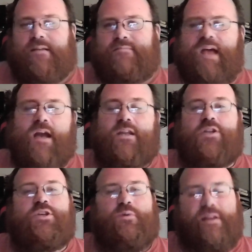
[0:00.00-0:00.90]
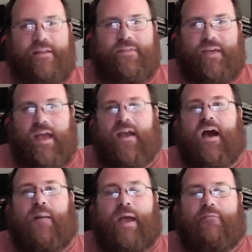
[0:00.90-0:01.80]
It's not going to do anything.
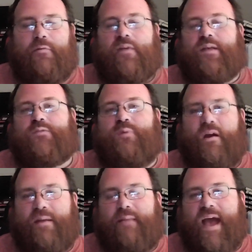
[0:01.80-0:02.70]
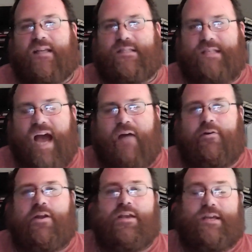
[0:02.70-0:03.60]
Everyone that's wearing masks now
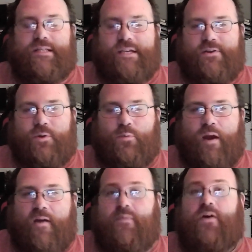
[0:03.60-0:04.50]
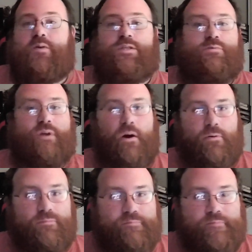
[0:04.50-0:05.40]
are going to continue to wear them. Those who
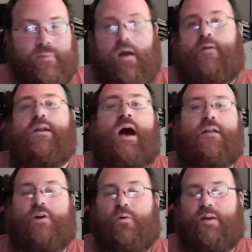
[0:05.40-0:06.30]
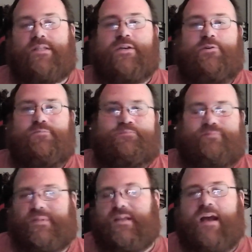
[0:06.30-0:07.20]
don't are not going to.
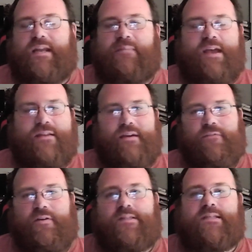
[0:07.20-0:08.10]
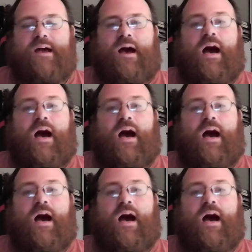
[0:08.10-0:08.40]
It's not going to make a difference.